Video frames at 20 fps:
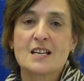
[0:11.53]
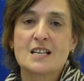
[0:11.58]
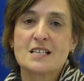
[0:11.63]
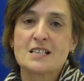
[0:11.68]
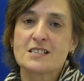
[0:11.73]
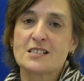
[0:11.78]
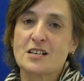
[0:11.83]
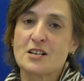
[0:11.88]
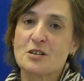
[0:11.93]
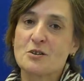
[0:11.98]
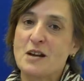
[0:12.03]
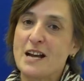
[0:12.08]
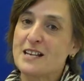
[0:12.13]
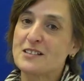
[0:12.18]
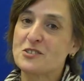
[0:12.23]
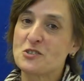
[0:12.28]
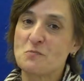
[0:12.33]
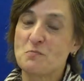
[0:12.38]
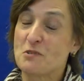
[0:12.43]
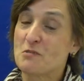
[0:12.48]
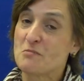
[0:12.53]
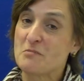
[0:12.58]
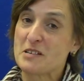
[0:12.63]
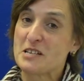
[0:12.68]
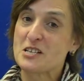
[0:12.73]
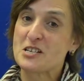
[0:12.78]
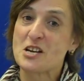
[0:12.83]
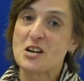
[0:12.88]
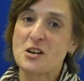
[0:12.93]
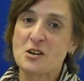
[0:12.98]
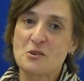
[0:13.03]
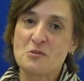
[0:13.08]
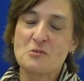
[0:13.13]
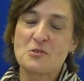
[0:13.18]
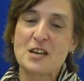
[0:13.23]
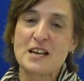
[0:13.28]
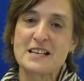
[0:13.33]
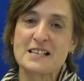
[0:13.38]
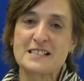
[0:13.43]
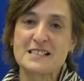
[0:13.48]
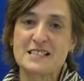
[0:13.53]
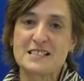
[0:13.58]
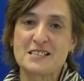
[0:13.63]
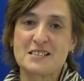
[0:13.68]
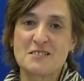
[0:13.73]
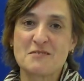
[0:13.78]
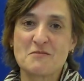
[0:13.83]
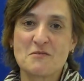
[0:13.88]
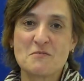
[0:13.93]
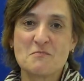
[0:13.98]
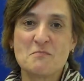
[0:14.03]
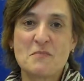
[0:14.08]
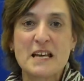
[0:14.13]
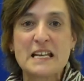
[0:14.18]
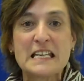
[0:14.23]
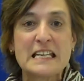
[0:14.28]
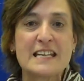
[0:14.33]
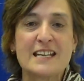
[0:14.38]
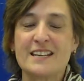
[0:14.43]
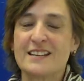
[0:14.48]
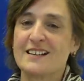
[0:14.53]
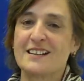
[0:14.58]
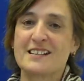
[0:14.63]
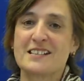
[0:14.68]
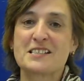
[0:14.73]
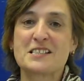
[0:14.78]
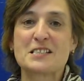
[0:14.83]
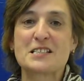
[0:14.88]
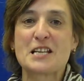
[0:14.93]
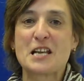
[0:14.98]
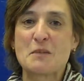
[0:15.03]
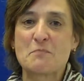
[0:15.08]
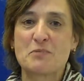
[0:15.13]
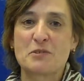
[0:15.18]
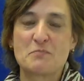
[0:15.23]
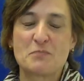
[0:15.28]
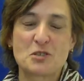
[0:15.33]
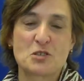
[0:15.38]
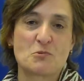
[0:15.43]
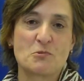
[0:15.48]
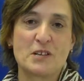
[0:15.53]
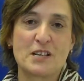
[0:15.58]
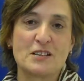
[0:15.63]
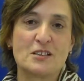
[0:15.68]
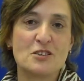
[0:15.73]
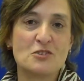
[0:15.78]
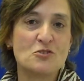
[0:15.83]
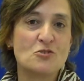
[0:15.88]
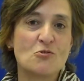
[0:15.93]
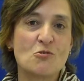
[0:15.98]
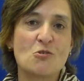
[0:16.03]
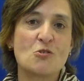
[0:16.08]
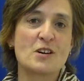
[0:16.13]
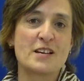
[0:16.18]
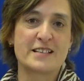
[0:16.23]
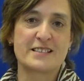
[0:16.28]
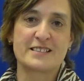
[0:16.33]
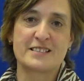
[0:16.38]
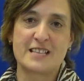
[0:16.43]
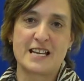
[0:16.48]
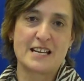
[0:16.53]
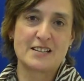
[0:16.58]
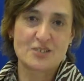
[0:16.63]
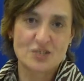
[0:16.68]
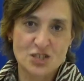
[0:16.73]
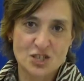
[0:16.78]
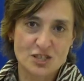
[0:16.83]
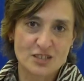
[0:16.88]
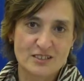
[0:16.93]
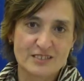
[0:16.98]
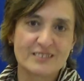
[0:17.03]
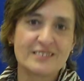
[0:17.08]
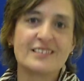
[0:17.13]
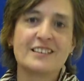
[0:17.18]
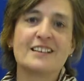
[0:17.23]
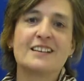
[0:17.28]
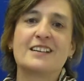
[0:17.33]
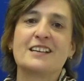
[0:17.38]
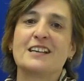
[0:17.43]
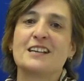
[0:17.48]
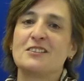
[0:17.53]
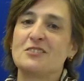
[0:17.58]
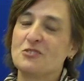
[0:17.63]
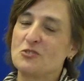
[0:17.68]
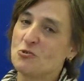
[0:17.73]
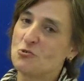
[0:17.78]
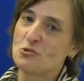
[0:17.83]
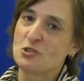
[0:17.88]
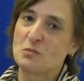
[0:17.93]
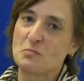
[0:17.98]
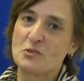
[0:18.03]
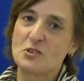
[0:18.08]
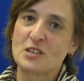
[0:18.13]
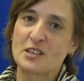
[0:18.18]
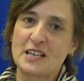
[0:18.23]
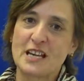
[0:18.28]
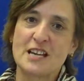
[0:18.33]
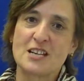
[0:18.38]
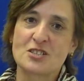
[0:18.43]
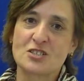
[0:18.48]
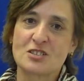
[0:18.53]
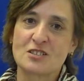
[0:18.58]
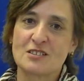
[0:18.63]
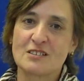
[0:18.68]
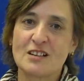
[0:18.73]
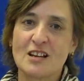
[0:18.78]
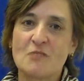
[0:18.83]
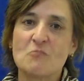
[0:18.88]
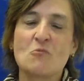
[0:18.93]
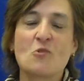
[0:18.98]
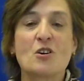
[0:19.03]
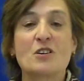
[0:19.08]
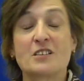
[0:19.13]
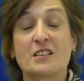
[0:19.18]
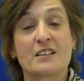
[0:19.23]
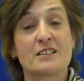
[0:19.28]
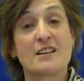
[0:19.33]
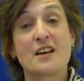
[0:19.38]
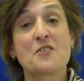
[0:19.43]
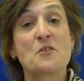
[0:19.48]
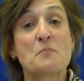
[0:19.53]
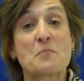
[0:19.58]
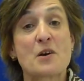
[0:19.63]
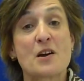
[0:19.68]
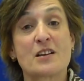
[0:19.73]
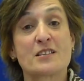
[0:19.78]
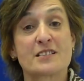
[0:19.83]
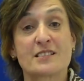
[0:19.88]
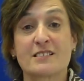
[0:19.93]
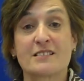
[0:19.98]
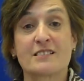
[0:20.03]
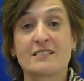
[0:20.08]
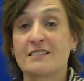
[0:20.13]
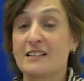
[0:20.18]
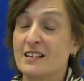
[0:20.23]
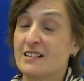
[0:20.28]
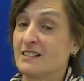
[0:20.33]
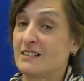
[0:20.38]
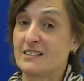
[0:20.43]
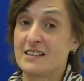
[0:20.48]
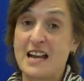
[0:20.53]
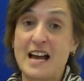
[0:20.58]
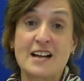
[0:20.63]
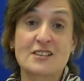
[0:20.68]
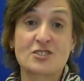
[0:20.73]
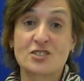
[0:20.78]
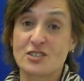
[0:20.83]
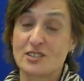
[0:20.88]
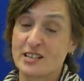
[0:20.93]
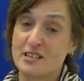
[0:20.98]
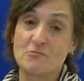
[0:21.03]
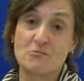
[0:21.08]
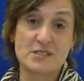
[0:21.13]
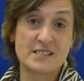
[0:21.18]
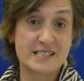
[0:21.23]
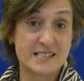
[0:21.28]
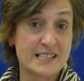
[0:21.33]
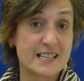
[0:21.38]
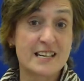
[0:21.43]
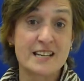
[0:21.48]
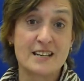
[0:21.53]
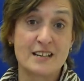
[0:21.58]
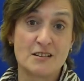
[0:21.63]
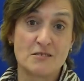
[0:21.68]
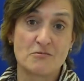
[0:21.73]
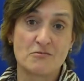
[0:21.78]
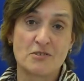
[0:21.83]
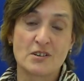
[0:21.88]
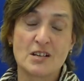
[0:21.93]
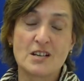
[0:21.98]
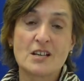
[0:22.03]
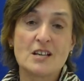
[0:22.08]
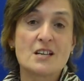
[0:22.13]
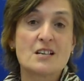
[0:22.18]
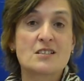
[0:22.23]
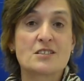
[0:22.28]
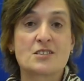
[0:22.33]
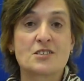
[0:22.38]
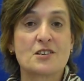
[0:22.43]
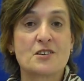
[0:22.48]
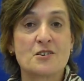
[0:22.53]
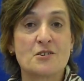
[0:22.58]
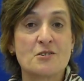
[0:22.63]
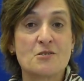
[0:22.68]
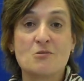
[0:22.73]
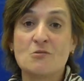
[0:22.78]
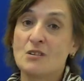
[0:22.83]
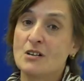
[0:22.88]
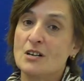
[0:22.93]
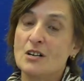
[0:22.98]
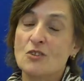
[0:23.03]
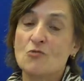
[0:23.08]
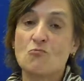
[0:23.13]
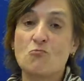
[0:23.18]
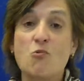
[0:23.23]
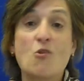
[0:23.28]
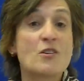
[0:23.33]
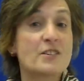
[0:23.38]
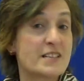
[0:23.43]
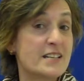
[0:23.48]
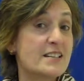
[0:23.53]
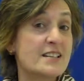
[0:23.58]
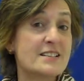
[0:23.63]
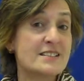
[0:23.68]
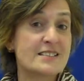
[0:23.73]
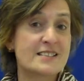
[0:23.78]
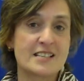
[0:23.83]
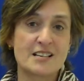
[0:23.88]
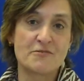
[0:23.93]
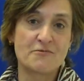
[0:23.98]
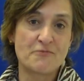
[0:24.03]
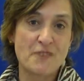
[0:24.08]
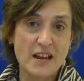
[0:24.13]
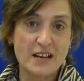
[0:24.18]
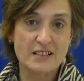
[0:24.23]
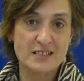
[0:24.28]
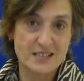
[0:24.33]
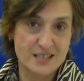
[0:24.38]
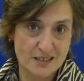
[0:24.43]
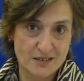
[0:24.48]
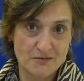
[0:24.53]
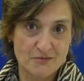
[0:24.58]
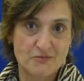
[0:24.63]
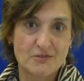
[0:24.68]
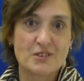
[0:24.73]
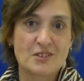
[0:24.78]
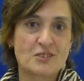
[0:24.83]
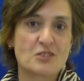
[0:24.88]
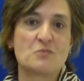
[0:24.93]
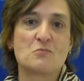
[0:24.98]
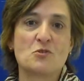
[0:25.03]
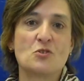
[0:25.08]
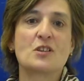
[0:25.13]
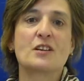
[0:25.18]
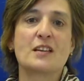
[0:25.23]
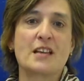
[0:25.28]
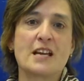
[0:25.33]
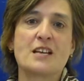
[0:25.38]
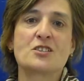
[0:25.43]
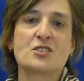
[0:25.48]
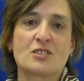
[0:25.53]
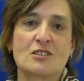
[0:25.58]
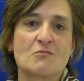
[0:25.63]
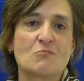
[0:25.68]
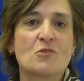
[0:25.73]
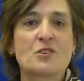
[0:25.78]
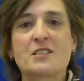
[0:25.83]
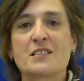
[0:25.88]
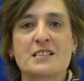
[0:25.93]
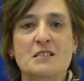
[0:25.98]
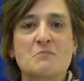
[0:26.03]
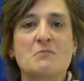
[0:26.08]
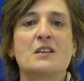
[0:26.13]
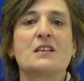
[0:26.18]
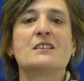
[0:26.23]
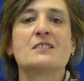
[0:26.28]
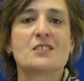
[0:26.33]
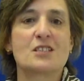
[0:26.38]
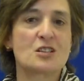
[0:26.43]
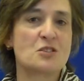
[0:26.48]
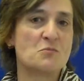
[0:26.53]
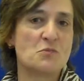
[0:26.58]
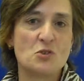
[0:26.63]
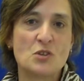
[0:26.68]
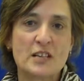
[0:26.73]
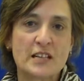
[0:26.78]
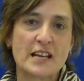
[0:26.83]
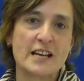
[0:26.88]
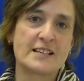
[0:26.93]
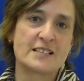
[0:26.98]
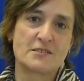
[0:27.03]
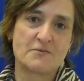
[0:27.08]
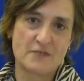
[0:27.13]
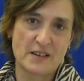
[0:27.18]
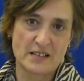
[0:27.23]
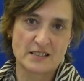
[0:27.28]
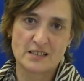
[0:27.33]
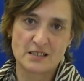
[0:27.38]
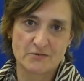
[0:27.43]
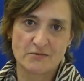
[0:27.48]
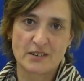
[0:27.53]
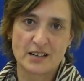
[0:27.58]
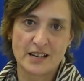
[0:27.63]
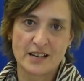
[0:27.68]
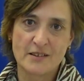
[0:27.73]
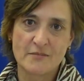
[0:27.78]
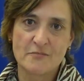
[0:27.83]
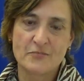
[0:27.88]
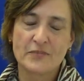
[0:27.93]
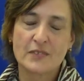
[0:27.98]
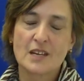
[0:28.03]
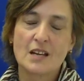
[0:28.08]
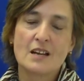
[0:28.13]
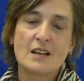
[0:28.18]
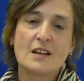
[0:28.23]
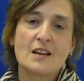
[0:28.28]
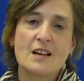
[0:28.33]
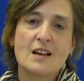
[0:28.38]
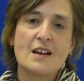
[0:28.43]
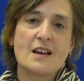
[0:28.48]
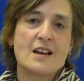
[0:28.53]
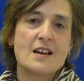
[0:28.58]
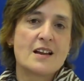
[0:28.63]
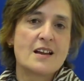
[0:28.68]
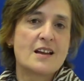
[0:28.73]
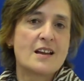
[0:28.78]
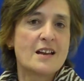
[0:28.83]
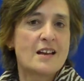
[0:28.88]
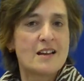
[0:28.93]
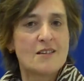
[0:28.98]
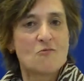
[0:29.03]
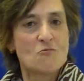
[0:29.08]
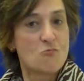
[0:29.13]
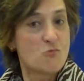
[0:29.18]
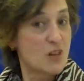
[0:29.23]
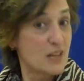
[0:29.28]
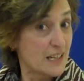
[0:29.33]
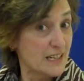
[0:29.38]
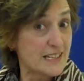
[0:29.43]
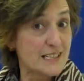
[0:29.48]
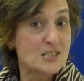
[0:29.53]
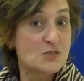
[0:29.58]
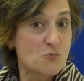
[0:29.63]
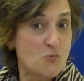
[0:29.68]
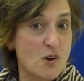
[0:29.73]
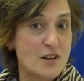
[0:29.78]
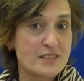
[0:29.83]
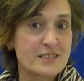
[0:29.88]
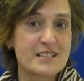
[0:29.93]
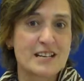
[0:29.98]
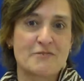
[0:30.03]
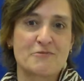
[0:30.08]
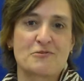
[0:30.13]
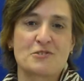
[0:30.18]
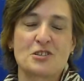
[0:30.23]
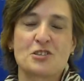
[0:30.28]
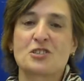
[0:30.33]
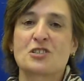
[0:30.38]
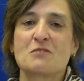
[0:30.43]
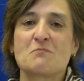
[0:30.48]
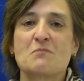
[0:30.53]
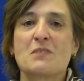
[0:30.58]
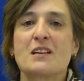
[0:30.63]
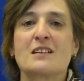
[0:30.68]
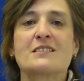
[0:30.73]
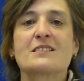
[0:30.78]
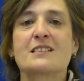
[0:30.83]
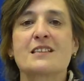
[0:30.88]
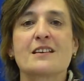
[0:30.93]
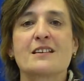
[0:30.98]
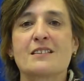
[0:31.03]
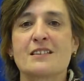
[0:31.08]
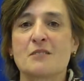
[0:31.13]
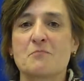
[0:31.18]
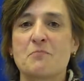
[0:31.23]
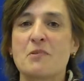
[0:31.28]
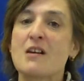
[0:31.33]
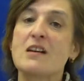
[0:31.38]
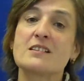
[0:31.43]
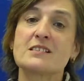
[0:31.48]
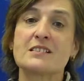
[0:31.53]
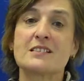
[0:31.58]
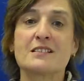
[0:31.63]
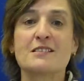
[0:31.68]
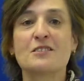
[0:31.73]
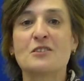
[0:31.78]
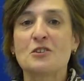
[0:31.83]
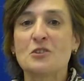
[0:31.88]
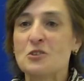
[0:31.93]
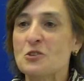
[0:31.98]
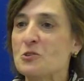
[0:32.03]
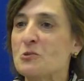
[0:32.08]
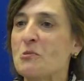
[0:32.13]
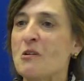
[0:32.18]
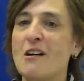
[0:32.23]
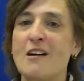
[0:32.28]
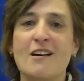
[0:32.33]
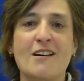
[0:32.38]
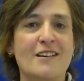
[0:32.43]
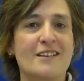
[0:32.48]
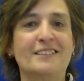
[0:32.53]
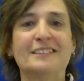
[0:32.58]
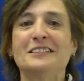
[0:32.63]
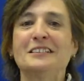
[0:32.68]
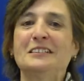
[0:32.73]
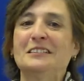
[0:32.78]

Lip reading: So as you probably know, there's many a slip between your intention in your communication and what another person can actually receive. So what is effective communication? What does it mean to communicate effectively? Well, at least one definition means that the person that you are